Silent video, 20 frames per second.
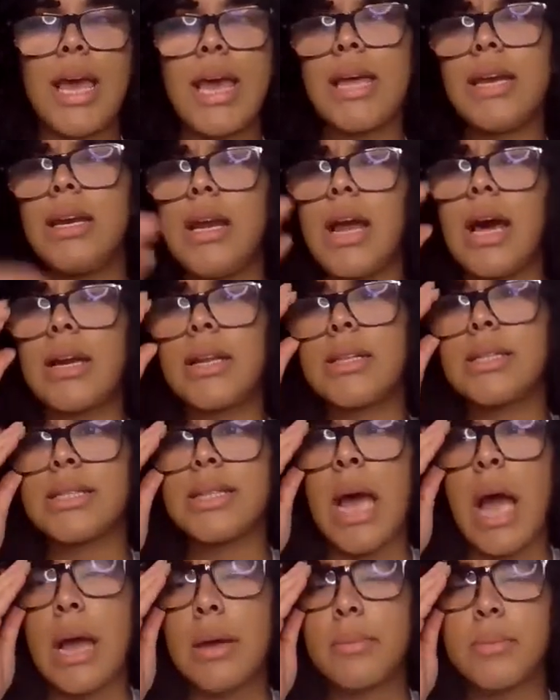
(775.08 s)
and a lot of the
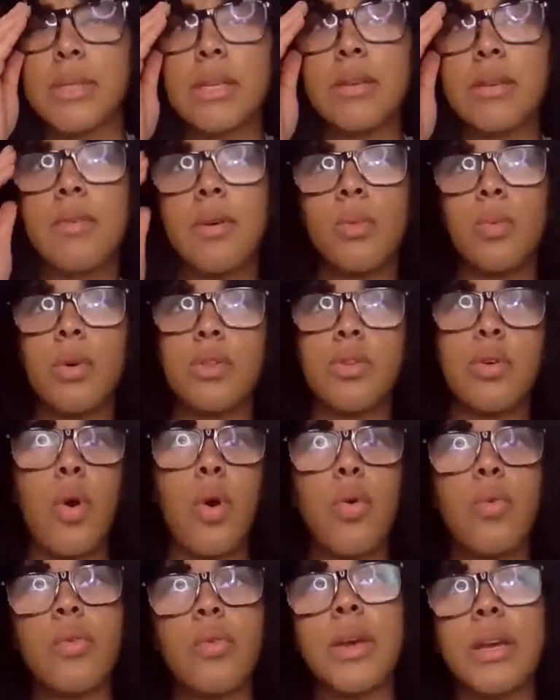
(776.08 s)
times, even with
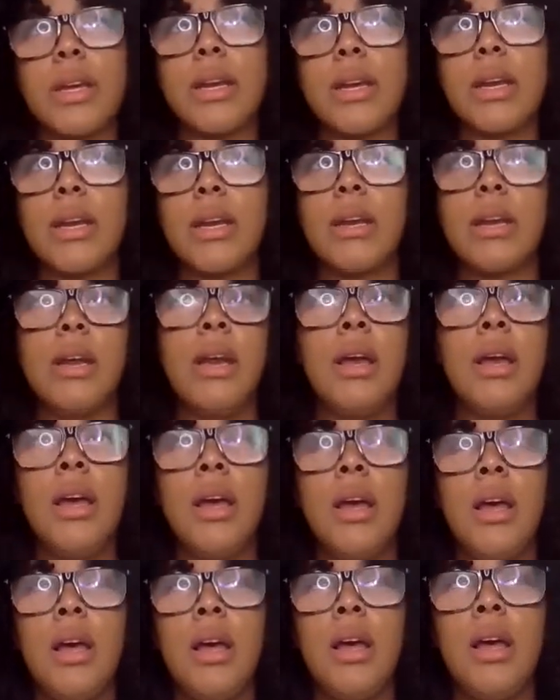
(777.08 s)
COVID
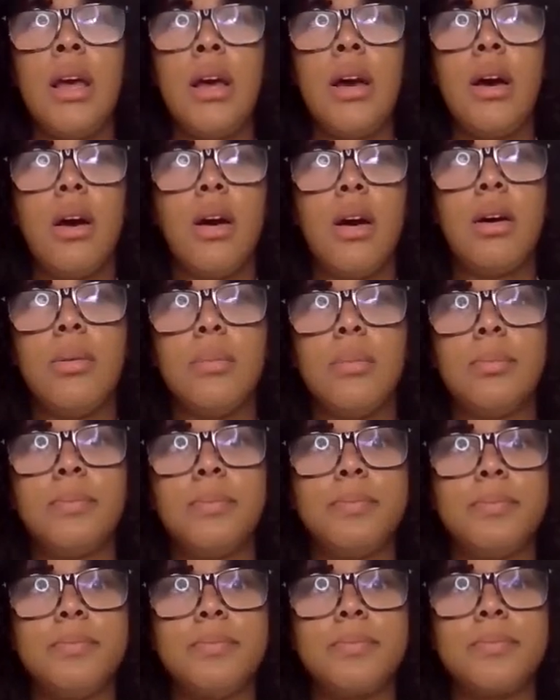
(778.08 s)

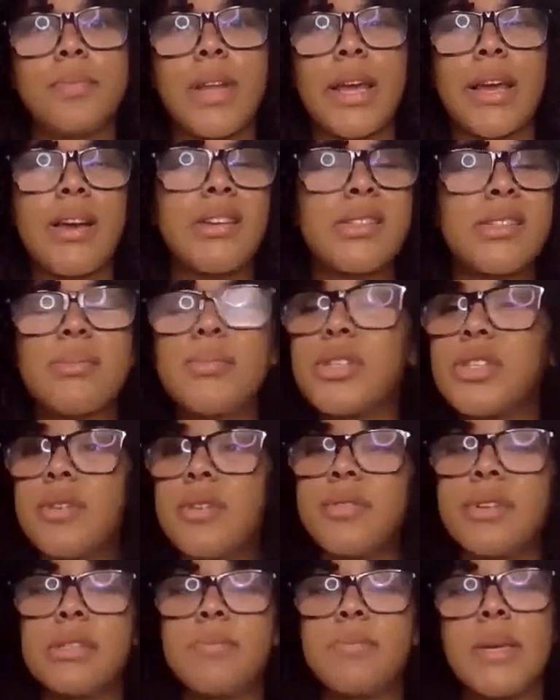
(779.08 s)
and like customer
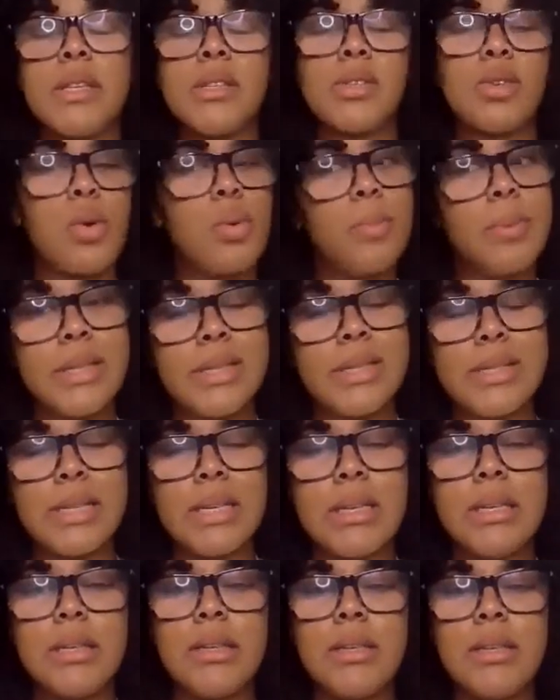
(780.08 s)
service being so
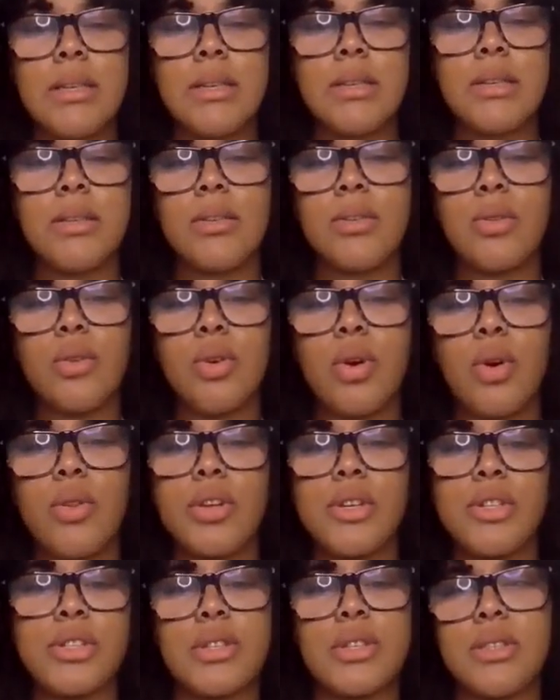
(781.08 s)
busy,
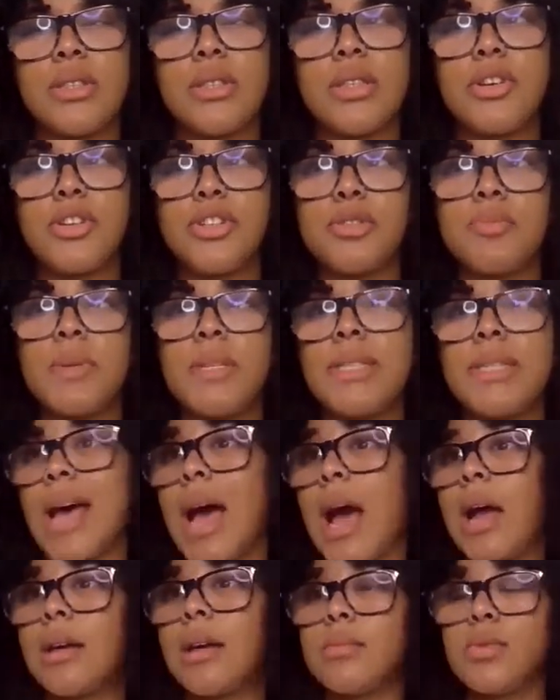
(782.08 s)
there's been
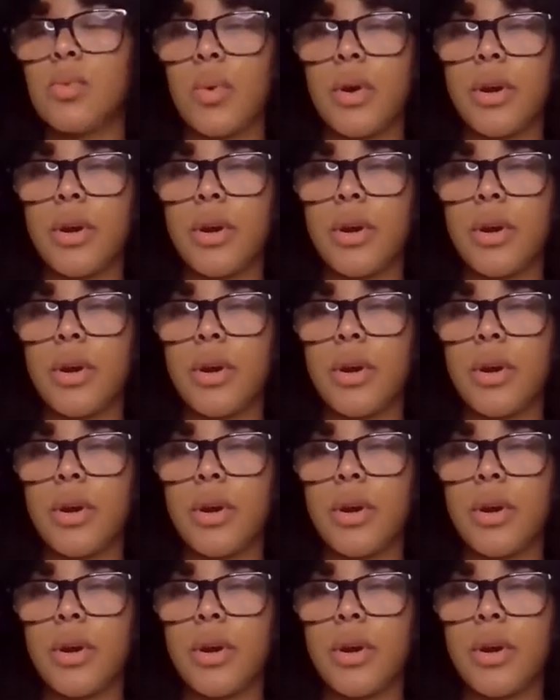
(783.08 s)
times